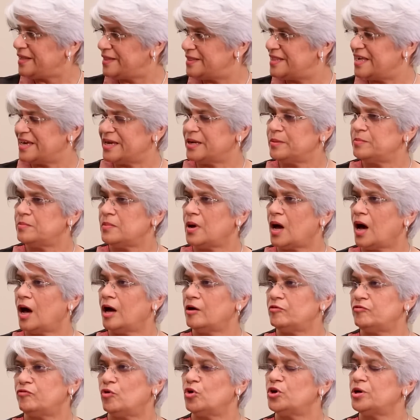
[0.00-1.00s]
by them
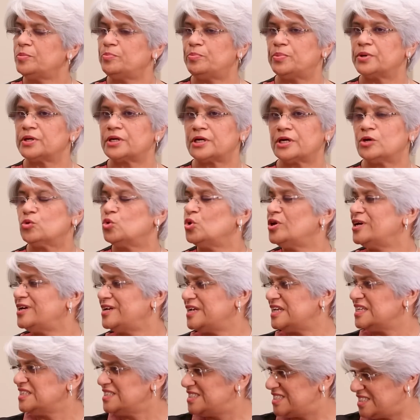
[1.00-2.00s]
are for a
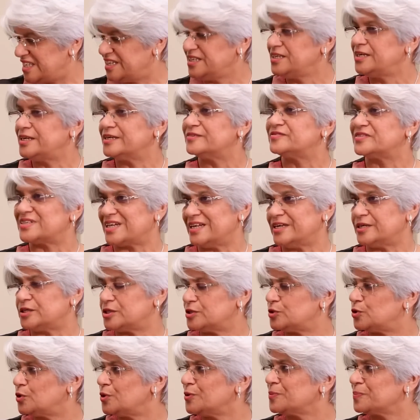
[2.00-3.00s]
particular incentives
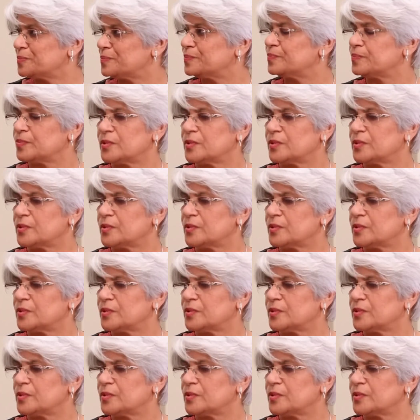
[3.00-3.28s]
later on,